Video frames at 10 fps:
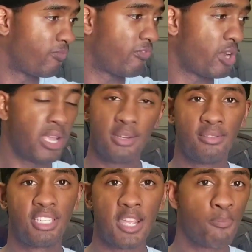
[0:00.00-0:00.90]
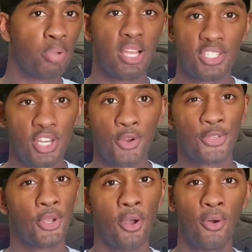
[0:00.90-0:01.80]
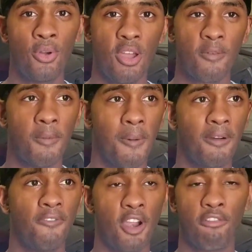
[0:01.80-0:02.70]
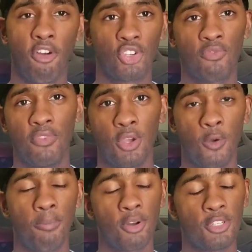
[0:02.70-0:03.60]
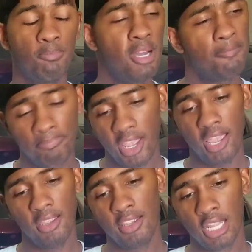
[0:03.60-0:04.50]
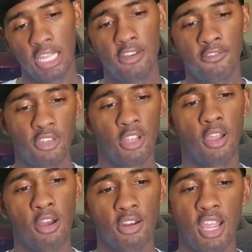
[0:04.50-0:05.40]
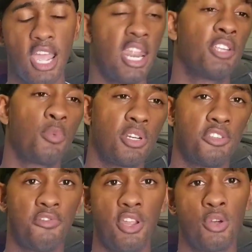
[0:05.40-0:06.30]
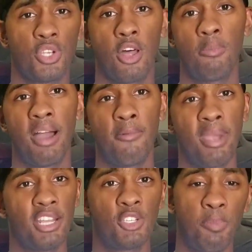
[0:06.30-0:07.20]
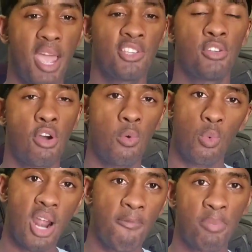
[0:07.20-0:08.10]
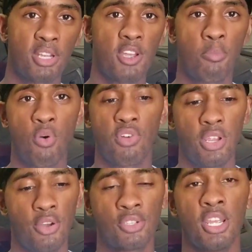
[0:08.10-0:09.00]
freaking 10 plus years ago from my very first vehicle purchase. But hey, you live, you learn, and that's what this video is all about, man. Just passing on what I've picked up over the years